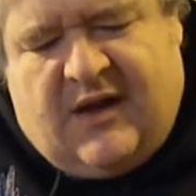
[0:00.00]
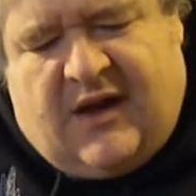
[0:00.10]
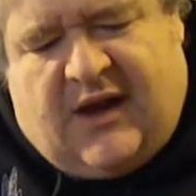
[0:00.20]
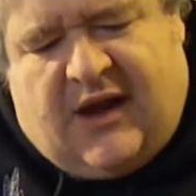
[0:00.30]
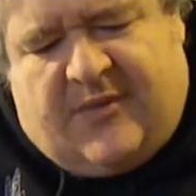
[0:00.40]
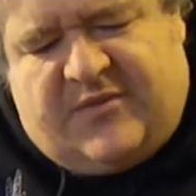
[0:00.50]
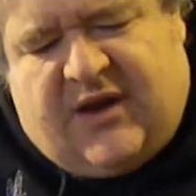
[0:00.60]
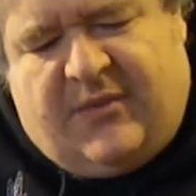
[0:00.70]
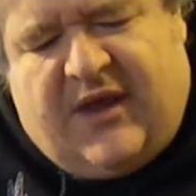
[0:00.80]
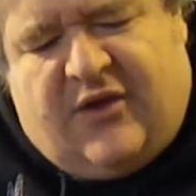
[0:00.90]
Um,
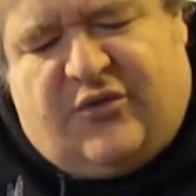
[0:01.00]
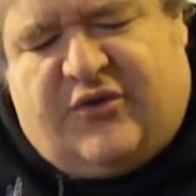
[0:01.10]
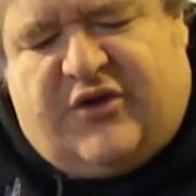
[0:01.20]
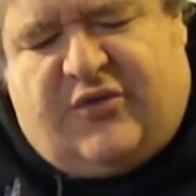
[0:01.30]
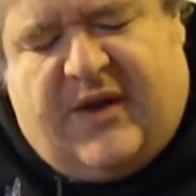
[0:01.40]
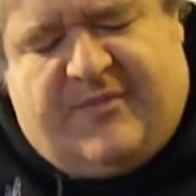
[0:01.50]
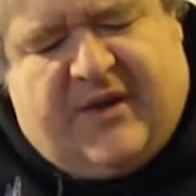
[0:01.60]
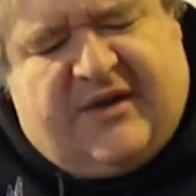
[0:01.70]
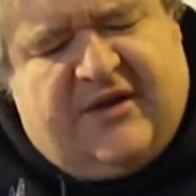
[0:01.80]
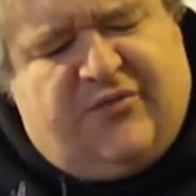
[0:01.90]
some of the other ones are sweet,
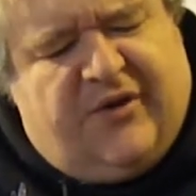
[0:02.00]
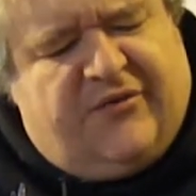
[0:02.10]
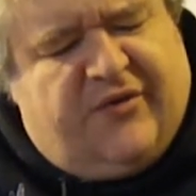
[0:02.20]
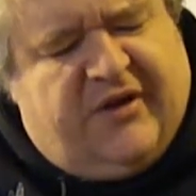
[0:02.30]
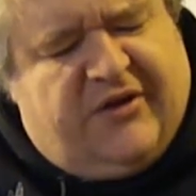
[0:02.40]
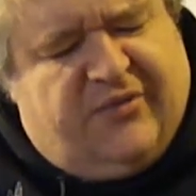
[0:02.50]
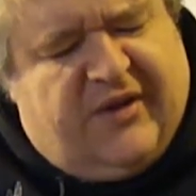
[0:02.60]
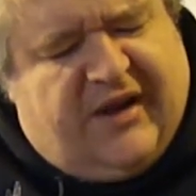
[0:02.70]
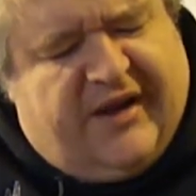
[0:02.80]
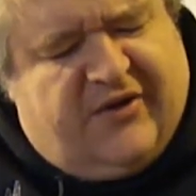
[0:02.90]
but this one's really sweet,
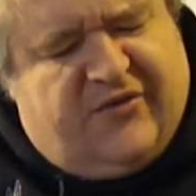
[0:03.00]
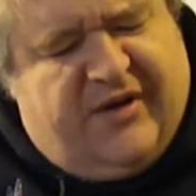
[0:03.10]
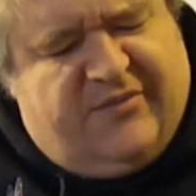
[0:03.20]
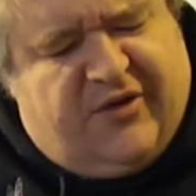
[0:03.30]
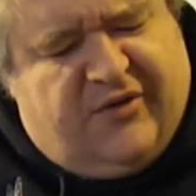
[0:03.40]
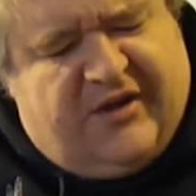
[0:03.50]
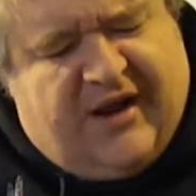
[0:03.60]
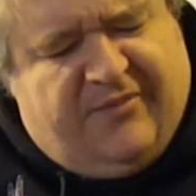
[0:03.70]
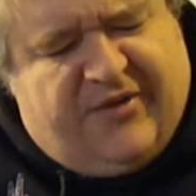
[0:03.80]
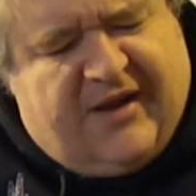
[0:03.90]
like a cream soda
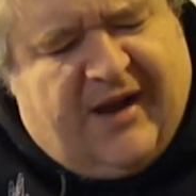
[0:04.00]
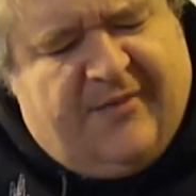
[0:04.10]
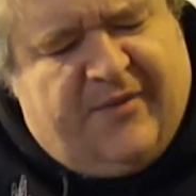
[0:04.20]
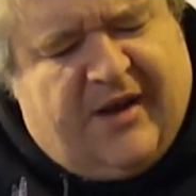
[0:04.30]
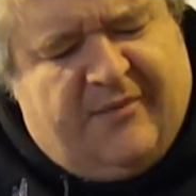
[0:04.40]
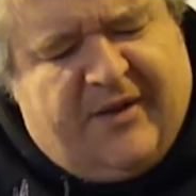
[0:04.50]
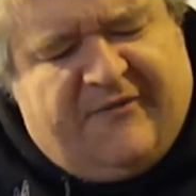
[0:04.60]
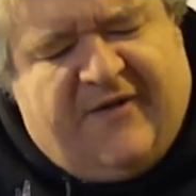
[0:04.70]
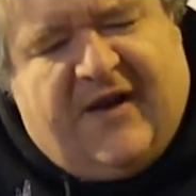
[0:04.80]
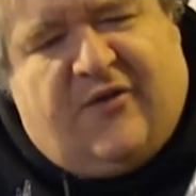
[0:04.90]
type thing. I'm not a big
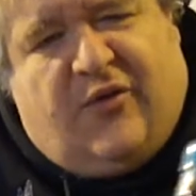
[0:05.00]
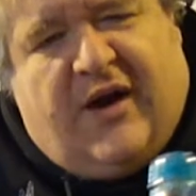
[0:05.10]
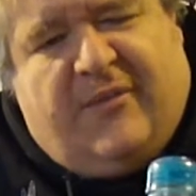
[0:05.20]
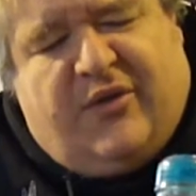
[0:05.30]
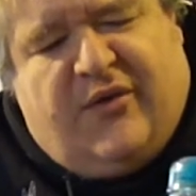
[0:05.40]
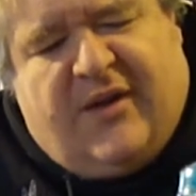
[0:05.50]
fan of Hawaiian Blue.